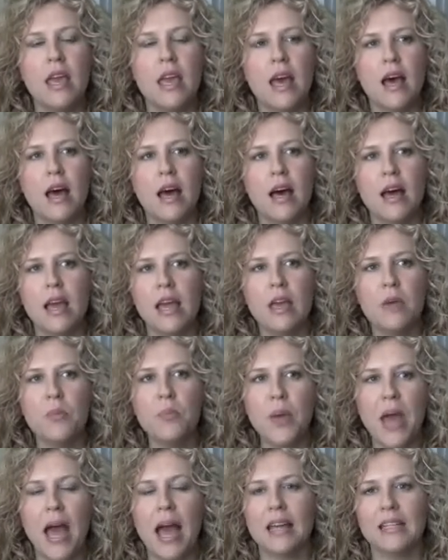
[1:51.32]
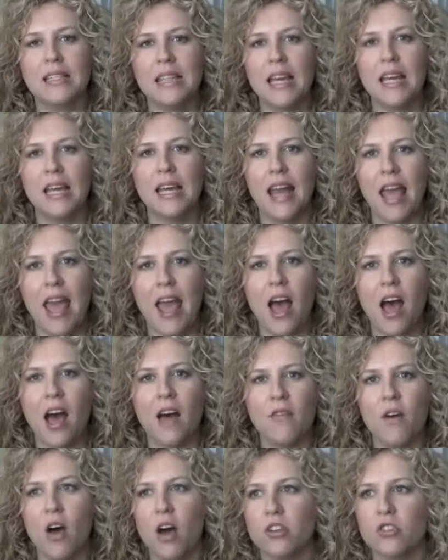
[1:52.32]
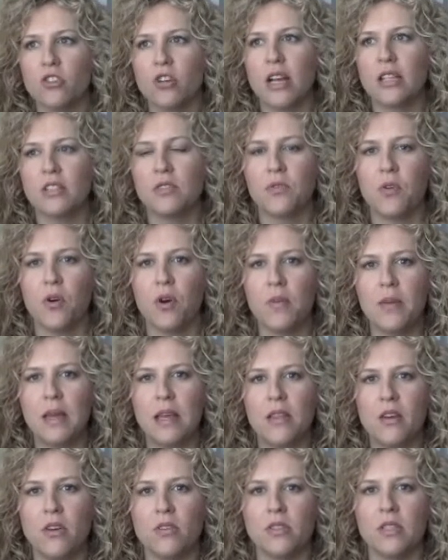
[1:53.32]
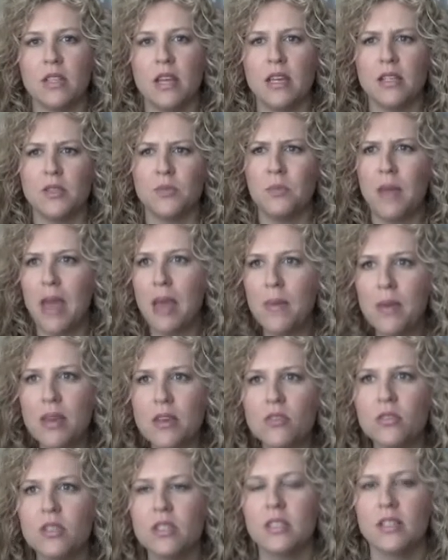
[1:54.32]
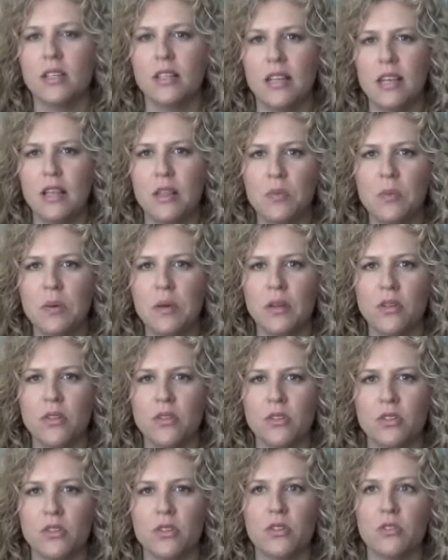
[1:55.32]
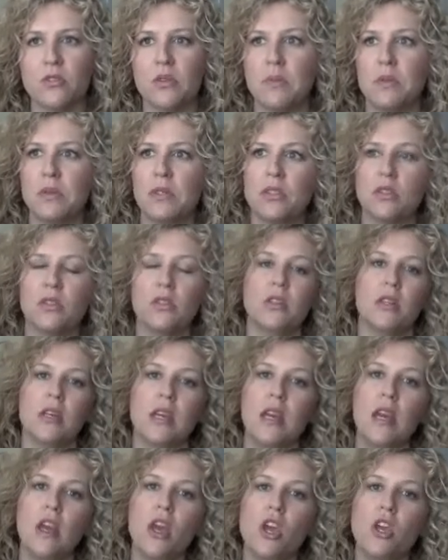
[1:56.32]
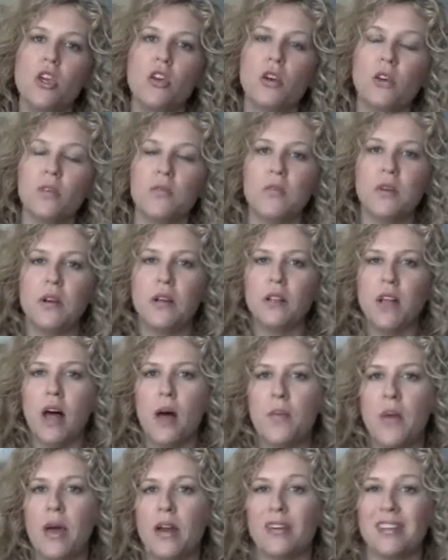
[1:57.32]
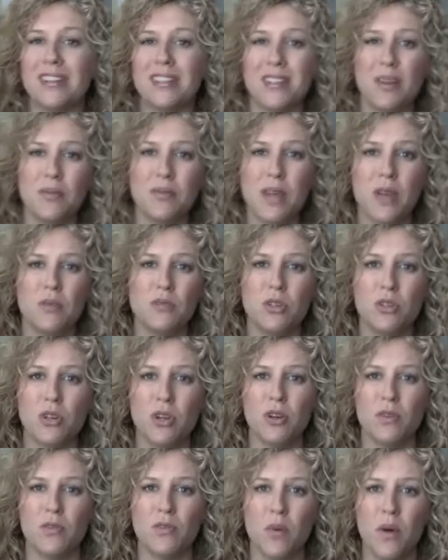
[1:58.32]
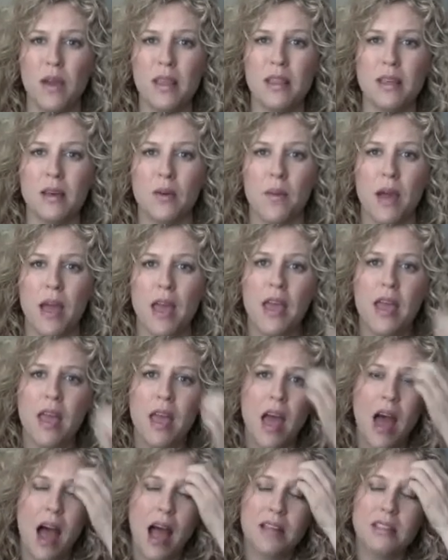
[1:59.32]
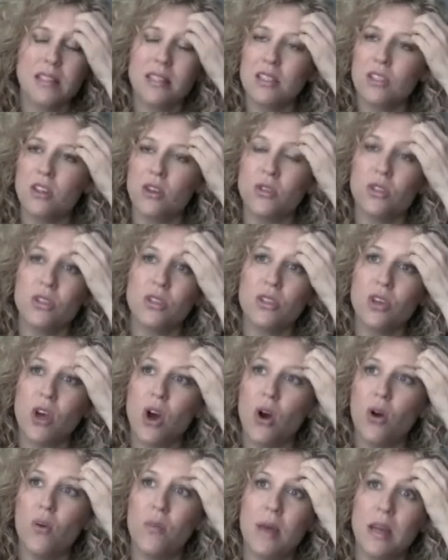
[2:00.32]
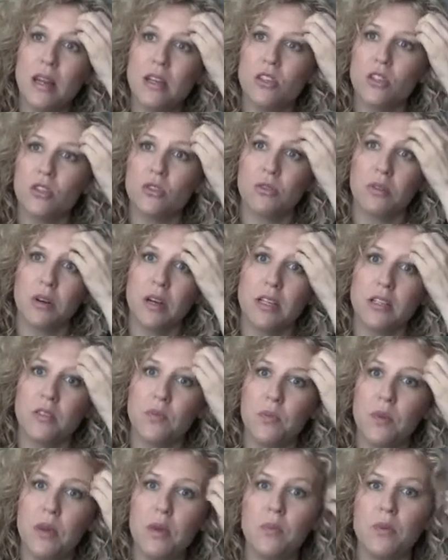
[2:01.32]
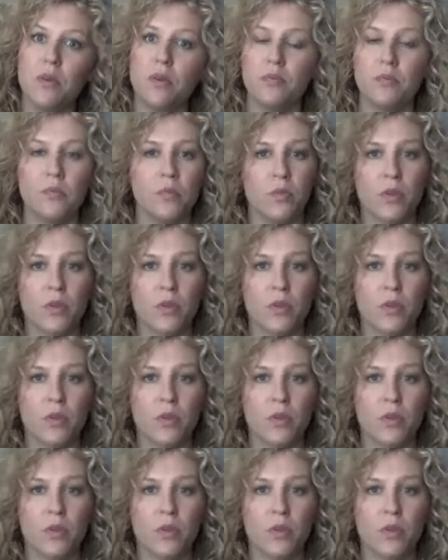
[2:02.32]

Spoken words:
impact it could have on transforming those things. Maybe you'd still need the pill or the surgery, but certainly you could feel a lot better, and sometimes you can avoid them. I just know so many stories of people,